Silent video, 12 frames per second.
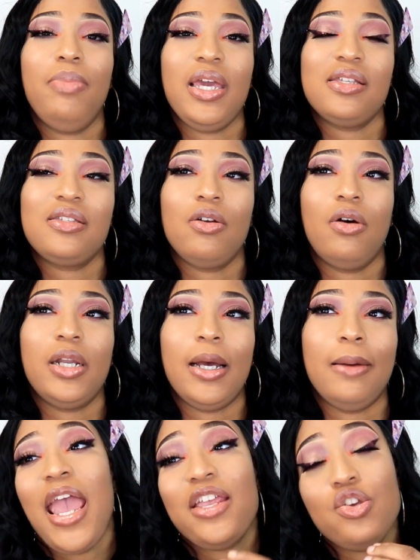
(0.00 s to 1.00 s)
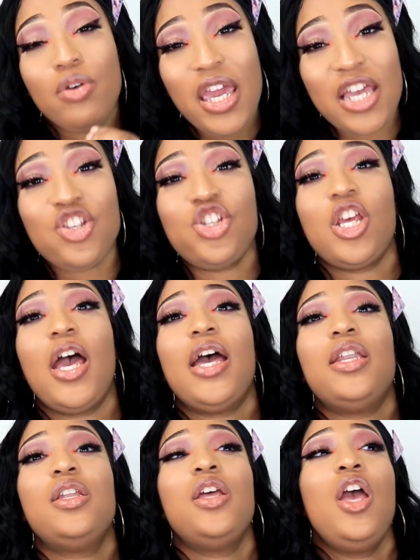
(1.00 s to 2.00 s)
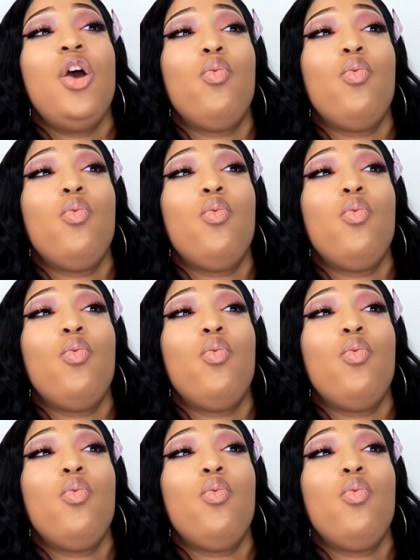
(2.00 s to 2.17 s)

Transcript: based on education,